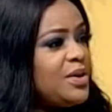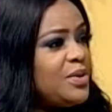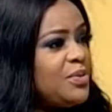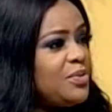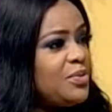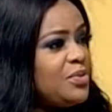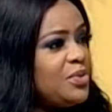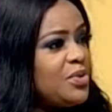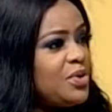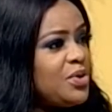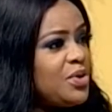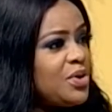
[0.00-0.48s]

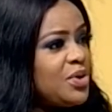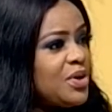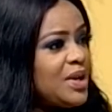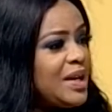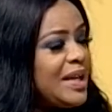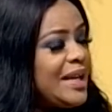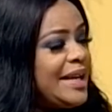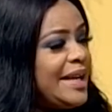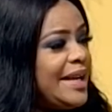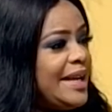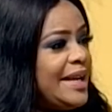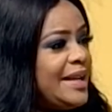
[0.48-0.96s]
the
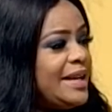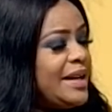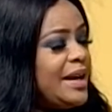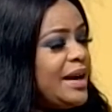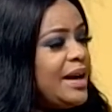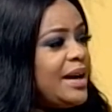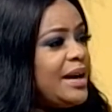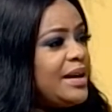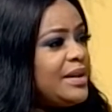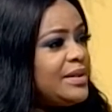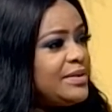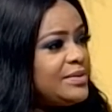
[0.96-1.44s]

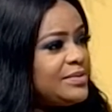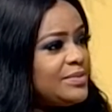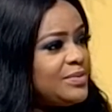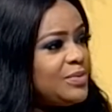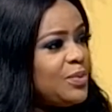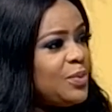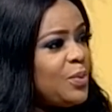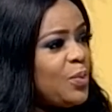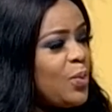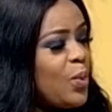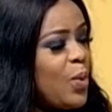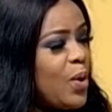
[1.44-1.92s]
cleaner
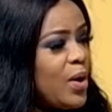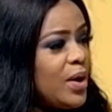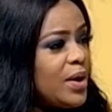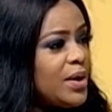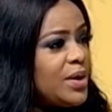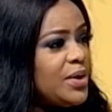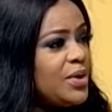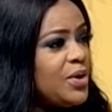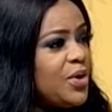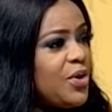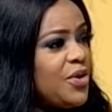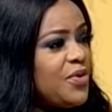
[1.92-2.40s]

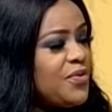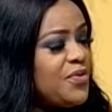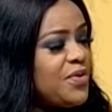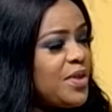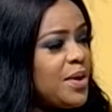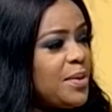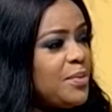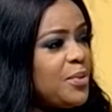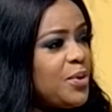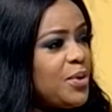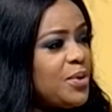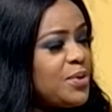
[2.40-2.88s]
one of
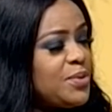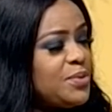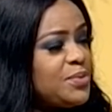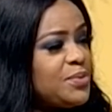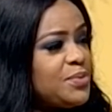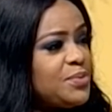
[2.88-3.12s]
them all.